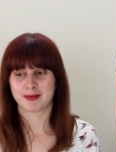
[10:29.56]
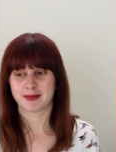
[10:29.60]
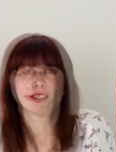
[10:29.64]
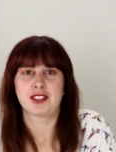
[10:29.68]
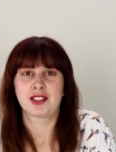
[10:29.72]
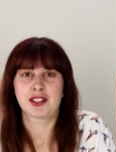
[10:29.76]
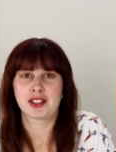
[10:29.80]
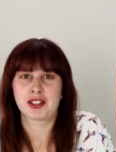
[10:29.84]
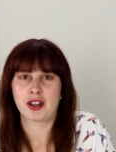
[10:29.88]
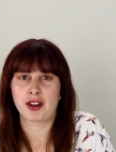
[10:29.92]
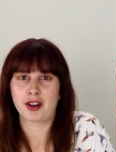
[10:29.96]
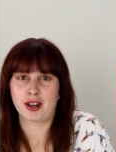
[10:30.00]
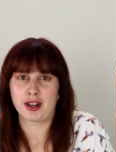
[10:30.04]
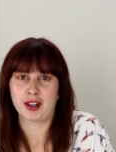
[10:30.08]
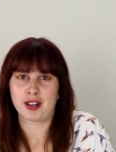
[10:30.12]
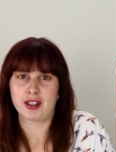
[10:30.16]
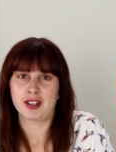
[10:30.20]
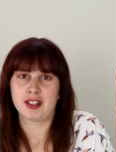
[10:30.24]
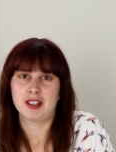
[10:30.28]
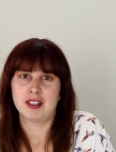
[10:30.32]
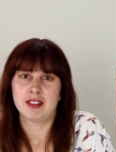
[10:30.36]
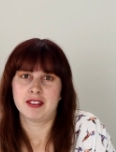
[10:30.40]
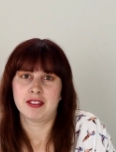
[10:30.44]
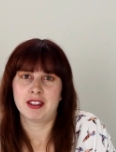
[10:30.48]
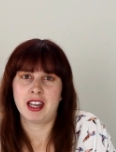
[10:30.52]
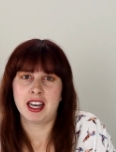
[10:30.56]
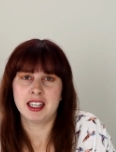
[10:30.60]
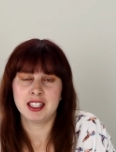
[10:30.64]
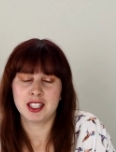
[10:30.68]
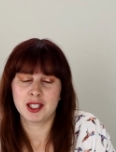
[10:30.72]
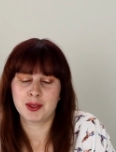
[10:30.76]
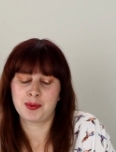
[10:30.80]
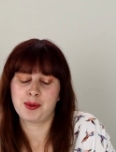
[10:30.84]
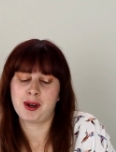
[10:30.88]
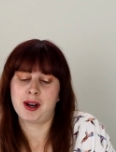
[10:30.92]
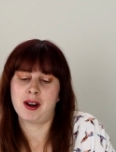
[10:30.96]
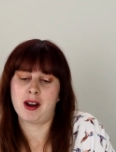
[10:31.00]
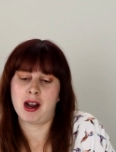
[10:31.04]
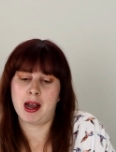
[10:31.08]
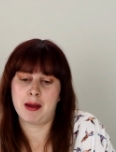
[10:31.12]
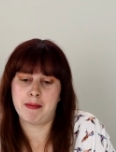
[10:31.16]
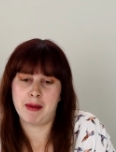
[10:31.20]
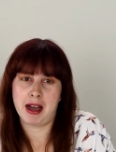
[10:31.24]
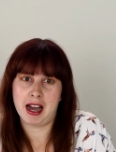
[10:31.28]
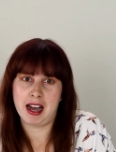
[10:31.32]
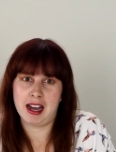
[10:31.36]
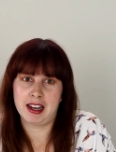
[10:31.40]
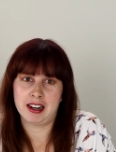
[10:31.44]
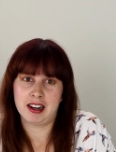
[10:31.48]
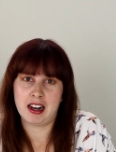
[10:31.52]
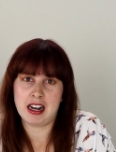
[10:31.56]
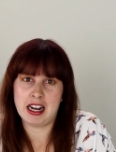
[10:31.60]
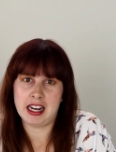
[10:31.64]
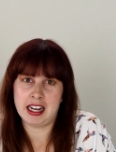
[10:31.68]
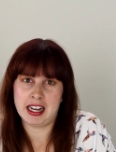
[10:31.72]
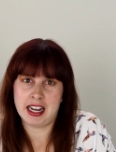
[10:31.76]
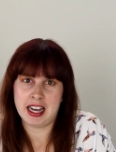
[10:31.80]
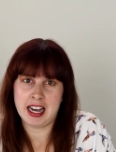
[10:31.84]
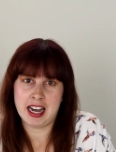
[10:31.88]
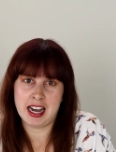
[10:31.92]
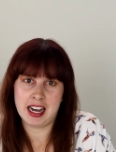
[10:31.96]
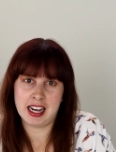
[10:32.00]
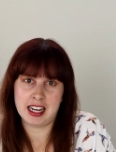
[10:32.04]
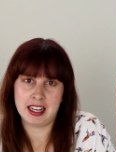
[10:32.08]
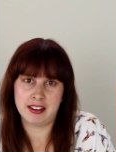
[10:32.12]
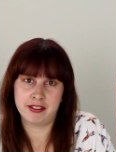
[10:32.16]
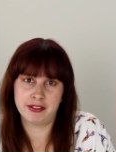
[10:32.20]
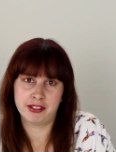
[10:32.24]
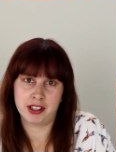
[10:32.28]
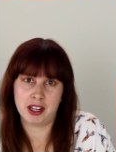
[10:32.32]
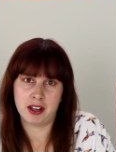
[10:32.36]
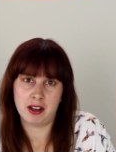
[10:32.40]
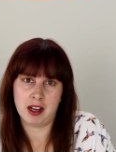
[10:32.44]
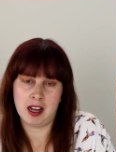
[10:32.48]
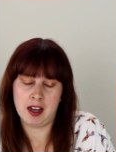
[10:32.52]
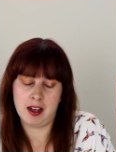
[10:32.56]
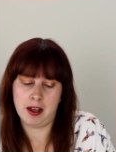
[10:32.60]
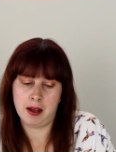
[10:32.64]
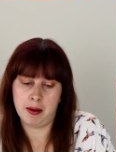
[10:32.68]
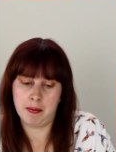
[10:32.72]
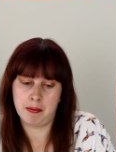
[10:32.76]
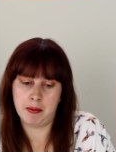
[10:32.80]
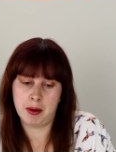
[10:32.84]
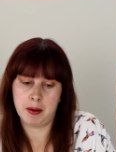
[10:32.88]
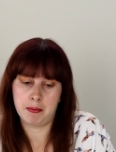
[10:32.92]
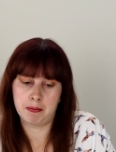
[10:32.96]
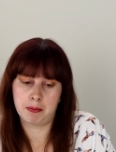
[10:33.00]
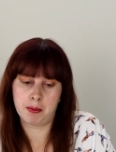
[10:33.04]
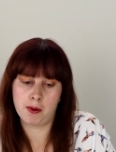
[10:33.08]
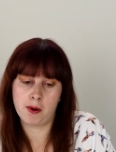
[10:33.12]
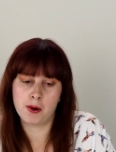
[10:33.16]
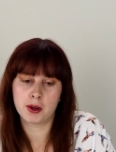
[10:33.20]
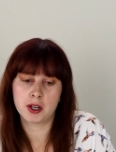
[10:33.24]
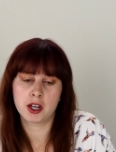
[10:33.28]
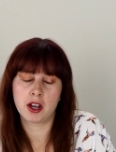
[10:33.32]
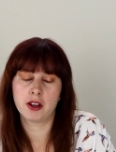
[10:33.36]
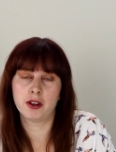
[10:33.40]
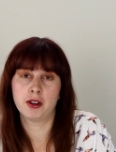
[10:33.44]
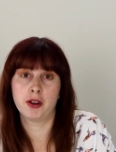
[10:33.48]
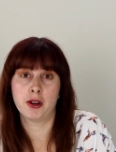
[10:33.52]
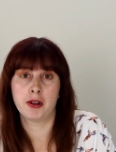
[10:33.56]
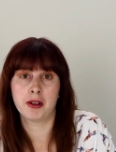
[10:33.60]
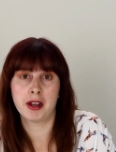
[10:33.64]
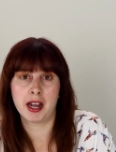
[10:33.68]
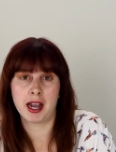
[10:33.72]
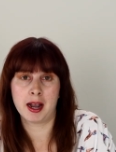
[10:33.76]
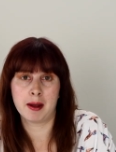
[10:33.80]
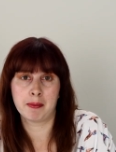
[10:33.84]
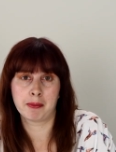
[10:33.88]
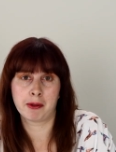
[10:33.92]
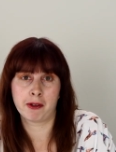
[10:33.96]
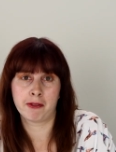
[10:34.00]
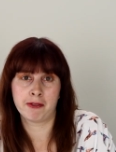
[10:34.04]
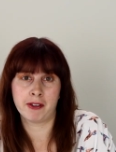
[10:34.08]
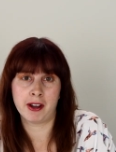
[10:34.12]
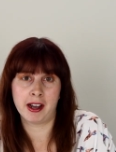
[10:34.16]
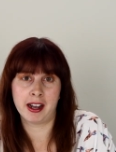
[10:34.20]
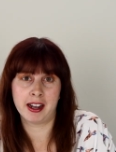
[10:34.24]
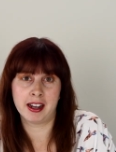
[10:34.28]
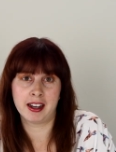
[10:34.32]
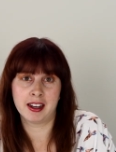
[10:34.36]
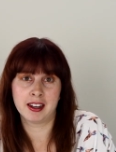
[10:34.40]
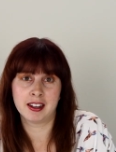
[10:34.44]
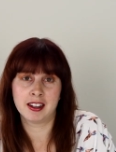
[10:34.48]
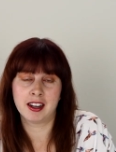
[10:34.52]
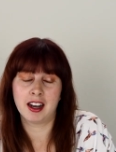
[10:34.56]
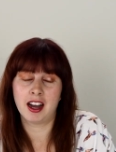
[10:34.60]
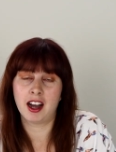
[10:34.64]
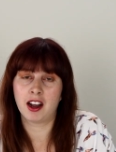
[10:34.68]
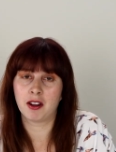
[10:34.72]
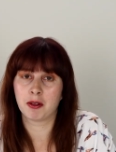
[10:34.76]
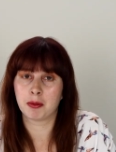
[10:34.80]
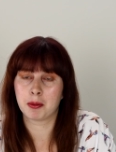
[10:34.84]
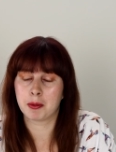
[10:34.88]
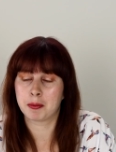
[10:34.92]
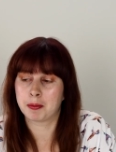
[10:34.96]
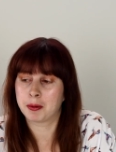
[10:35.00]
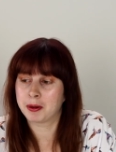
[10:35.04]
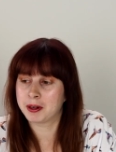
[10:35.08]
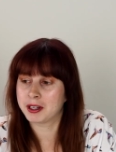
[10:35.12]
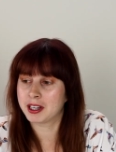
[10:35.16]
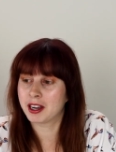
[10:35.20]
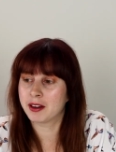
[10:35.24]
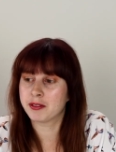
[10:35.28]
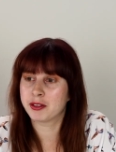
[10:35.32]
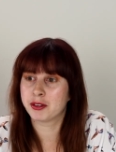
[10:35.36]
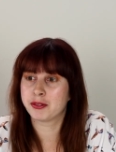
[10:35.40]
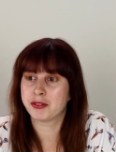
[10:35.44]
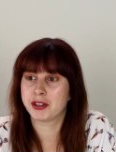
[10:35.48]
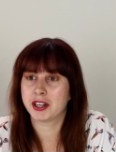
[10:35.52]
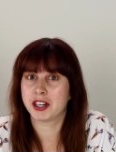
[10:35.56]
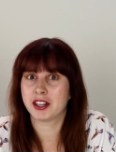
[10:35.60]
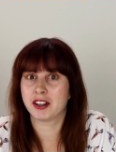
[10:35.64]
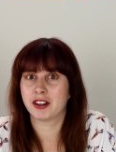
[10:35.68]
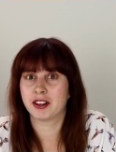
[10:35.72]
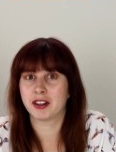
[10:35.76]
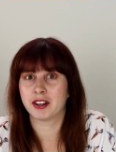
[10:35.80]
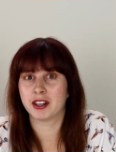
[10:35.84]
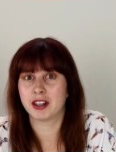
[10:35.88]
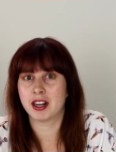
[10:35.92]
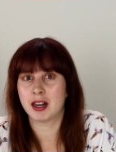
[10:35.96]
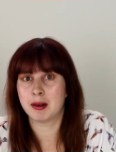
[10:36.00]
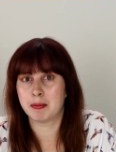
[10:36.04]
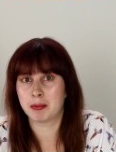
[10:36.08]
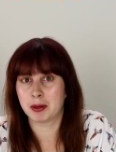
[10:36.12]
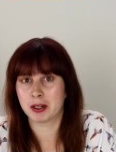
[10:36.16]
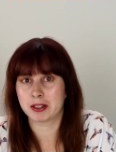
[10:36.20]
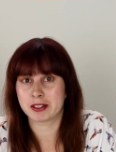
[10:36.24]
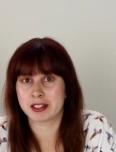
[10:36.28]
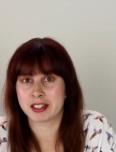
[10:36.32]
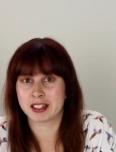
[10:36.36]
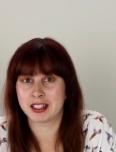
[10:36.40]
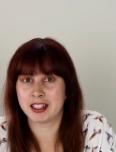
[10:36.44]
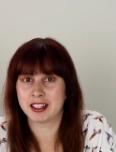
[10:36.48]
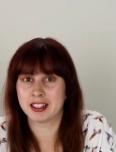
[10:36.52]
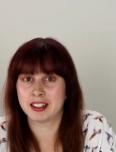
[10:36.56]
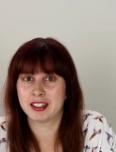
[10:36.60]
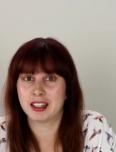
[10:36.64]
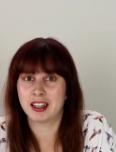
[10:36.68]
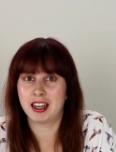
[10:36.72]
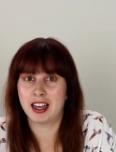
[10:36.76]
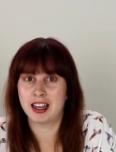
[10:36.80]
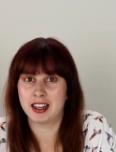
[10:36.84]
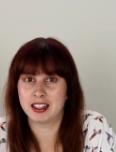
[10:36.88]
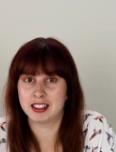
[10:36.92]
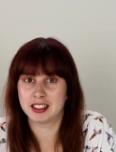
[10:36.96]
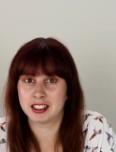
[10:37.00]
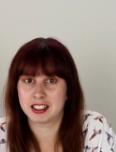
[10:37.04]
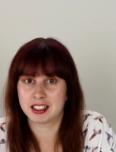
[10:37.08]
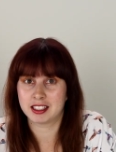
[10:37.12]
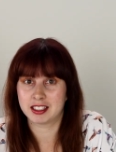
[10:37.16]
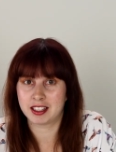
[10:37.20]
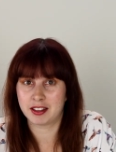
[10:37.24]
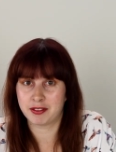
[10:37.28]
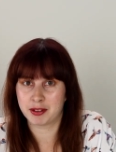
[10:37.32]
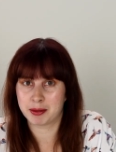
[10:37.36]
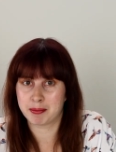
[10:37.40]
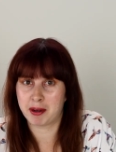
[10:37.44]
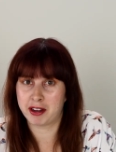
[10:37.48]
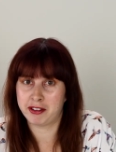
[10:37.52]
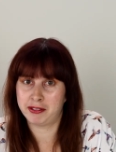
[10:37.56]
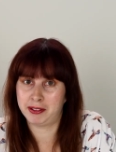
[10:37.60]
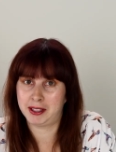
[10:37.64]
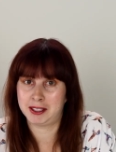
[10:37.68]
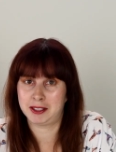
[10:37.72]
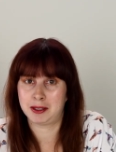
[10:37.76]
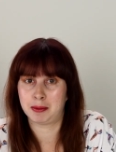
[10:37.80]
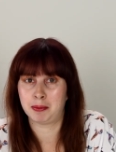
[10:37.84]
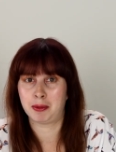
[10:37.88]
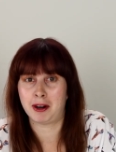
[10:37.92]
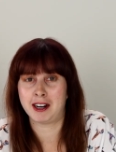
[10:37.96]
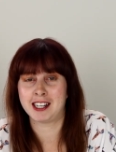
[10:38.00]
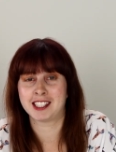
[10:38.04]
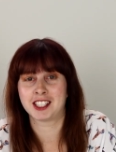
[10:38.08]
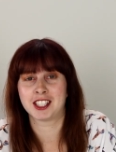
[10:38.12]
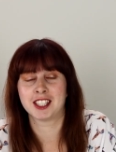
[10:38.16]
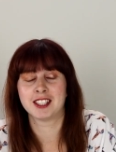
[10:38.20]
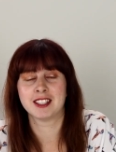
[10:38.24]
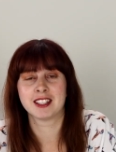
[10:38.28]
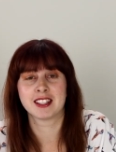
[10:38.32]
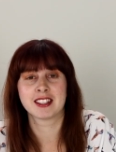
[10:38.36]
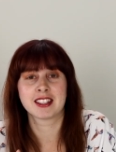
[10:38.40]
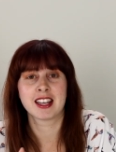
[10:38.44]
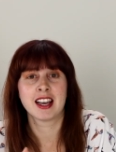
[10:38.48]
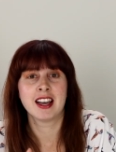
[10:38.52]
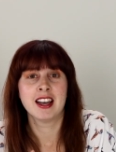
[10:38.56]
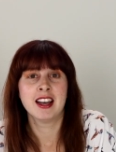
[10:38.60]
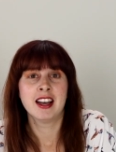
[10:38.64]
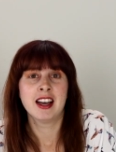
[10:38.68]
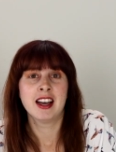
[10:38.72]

So that's where I'm at. I have bought a new amplifier. I will be putting up the video, unboxing it, and giving my first impressions